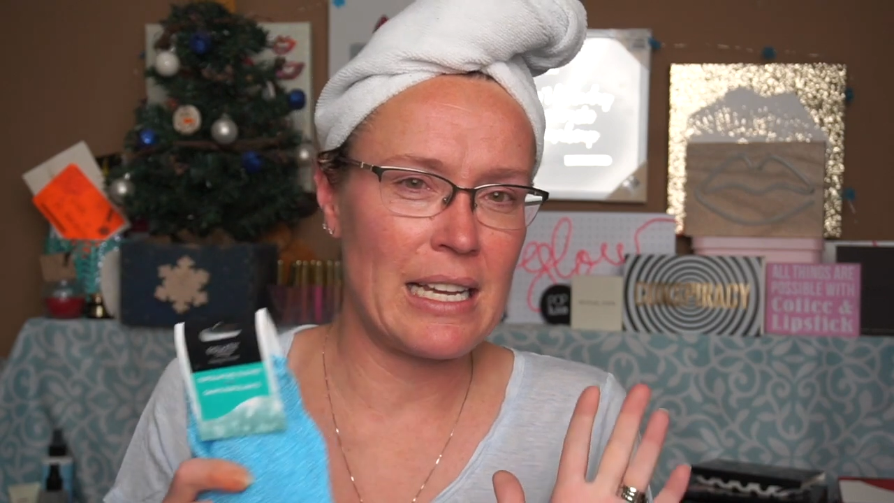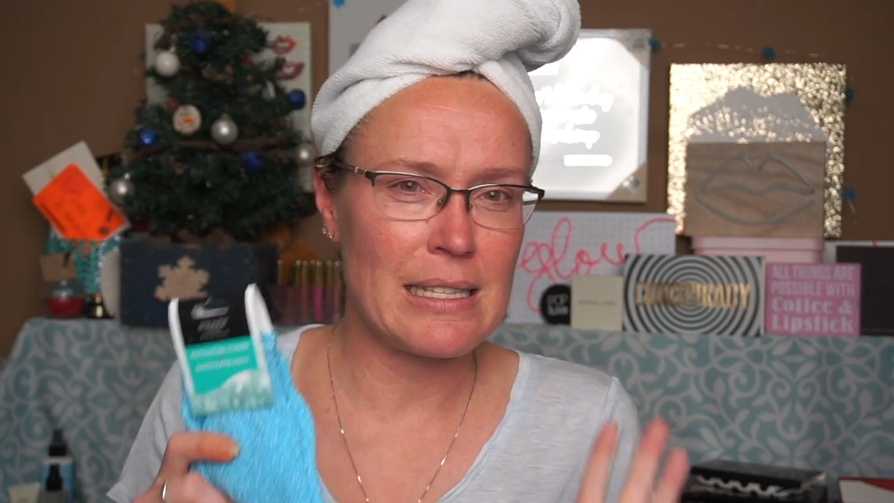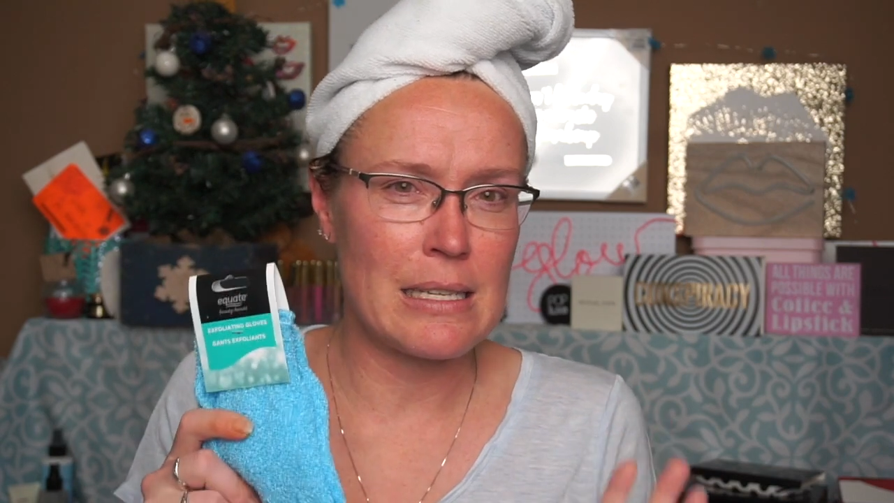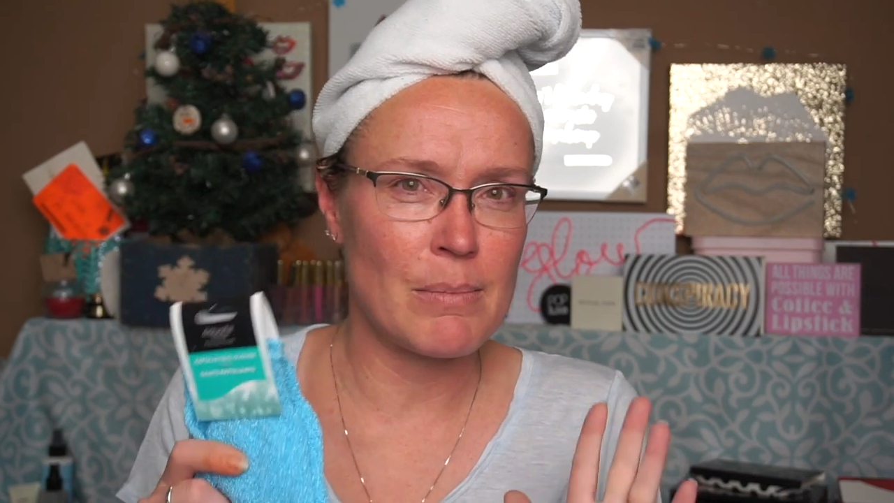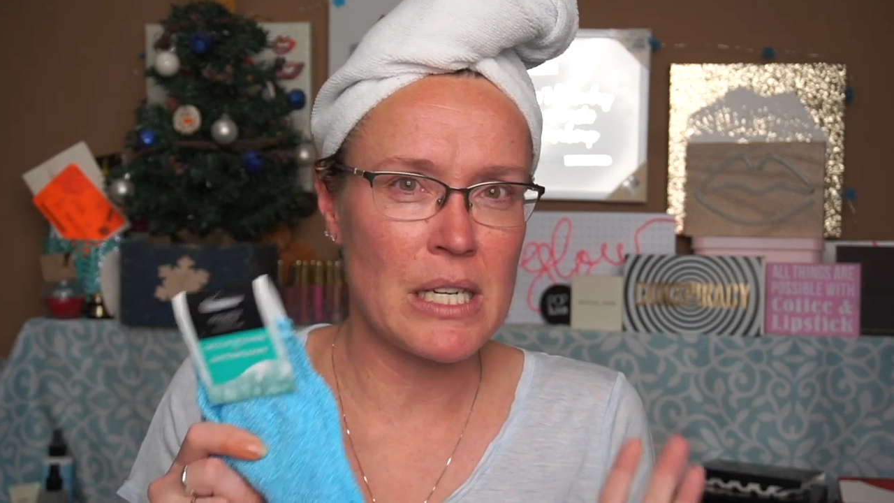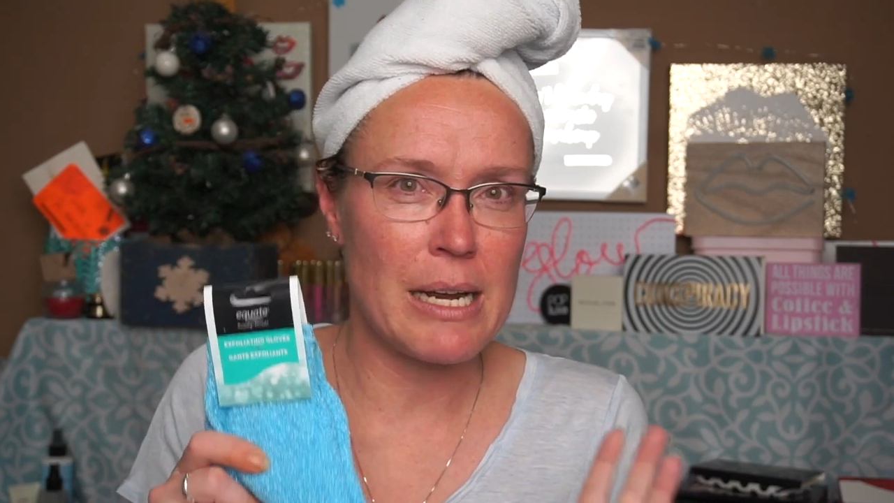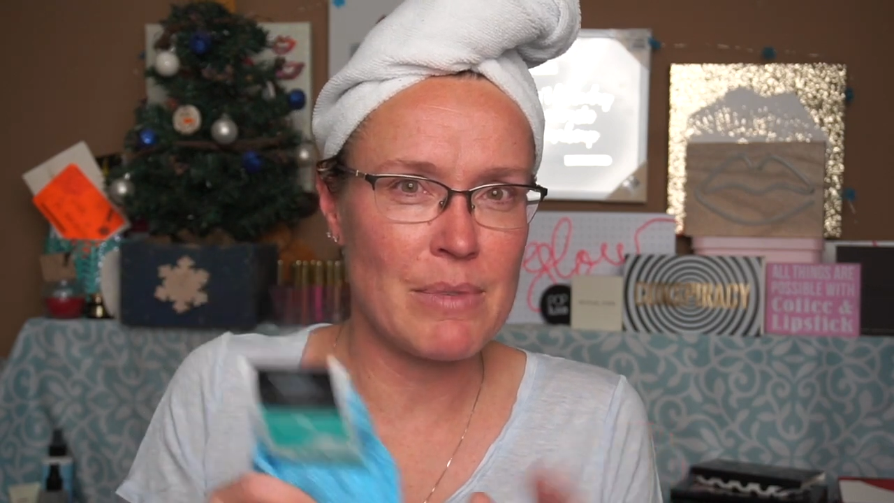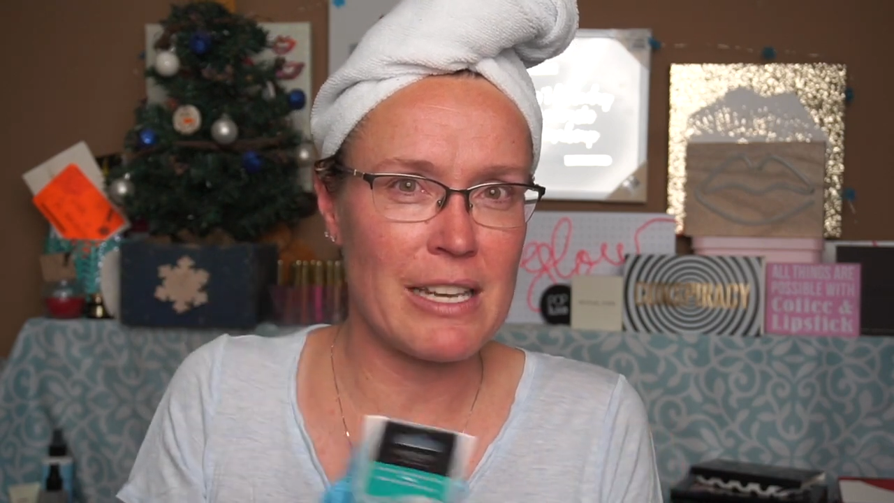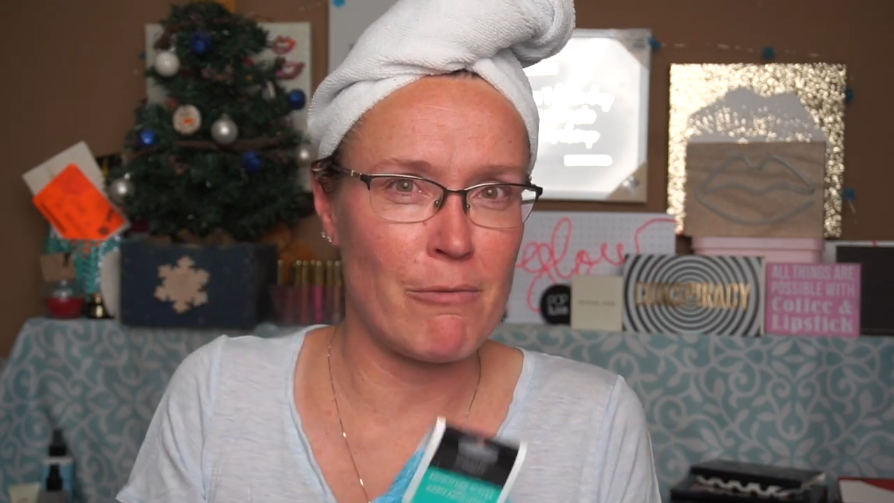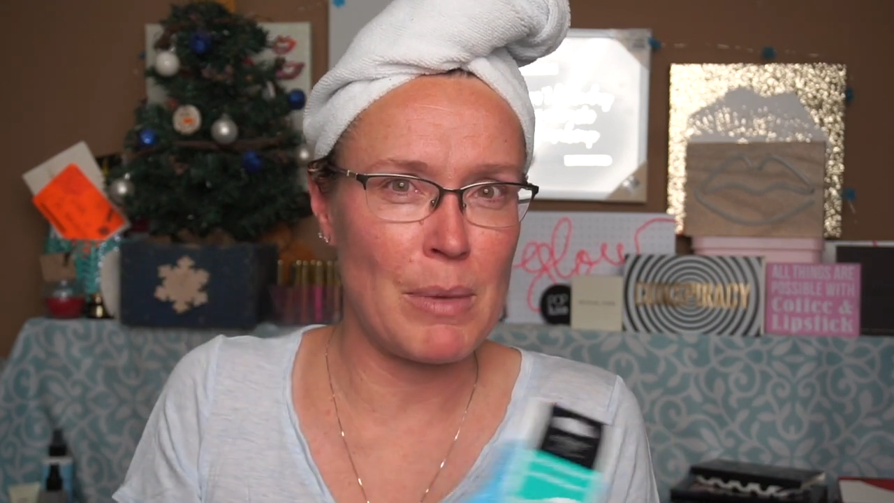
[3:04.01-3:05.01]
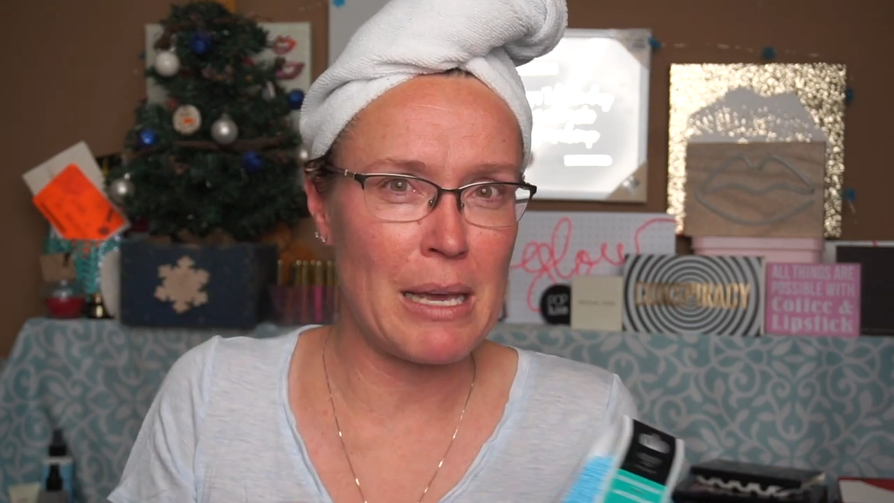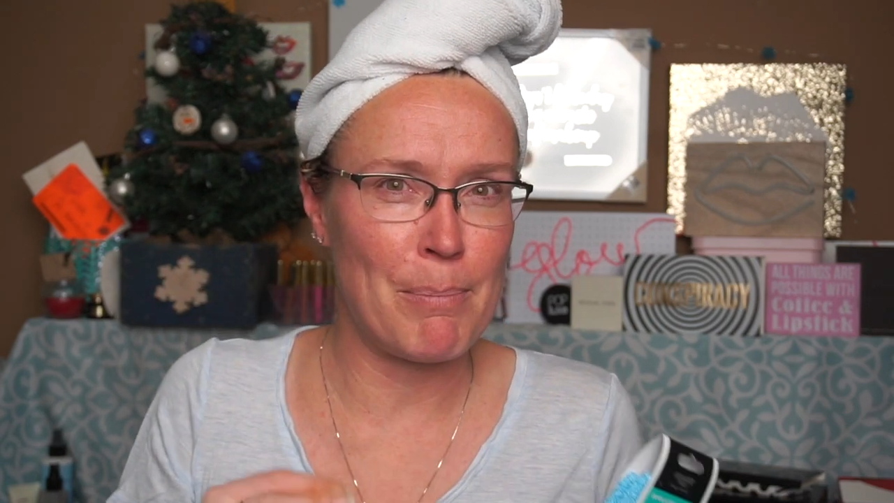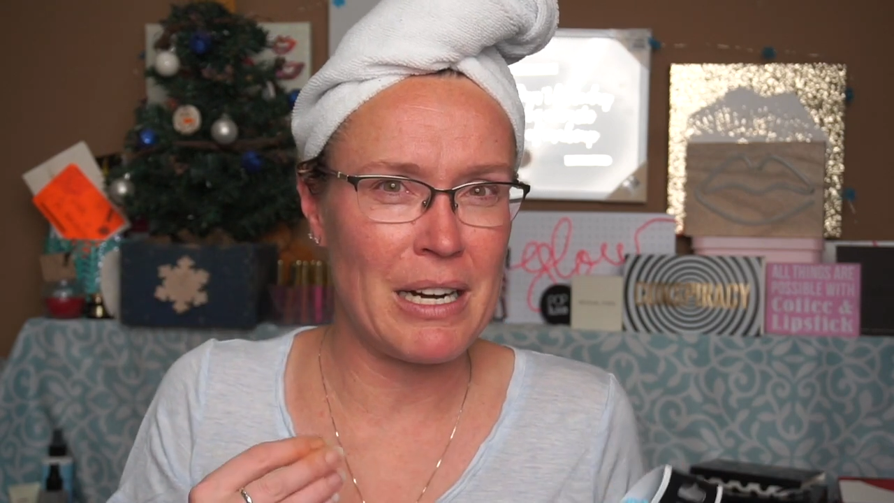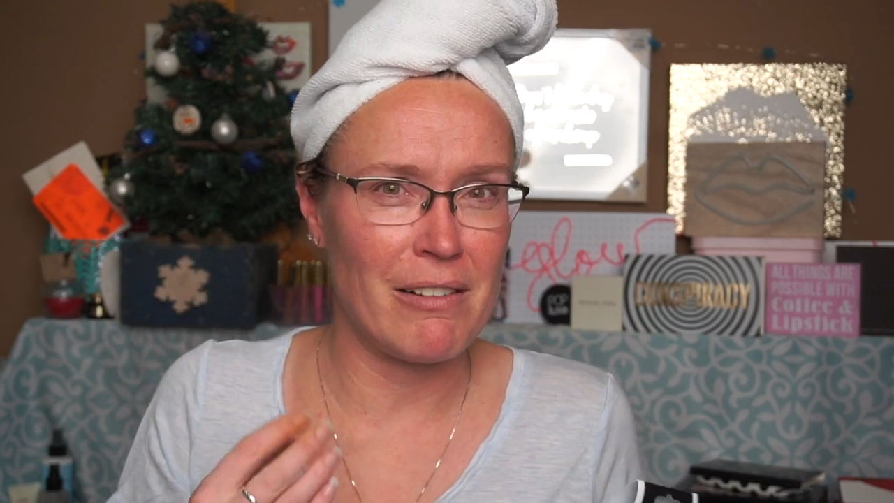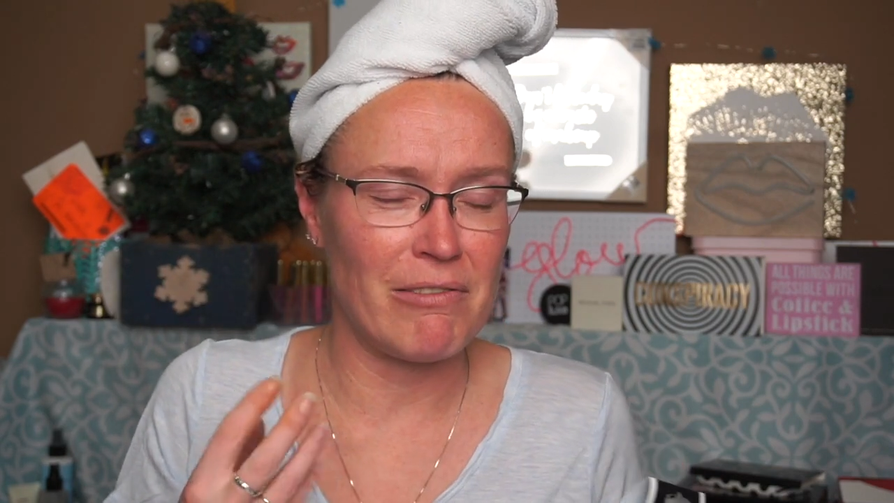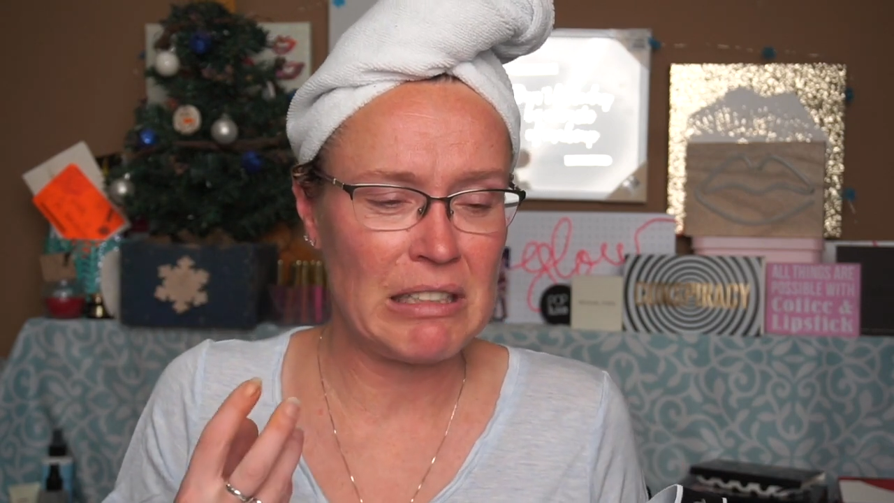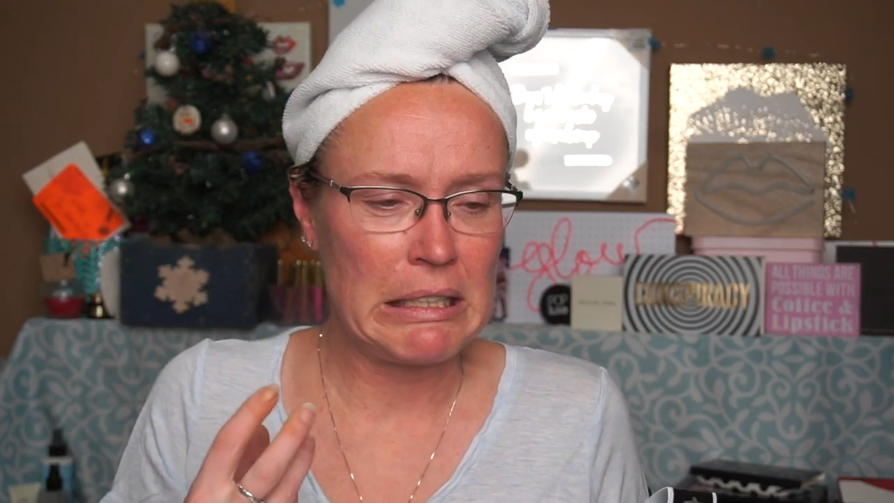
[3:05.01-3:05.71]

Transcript: can sometimes give me a bit of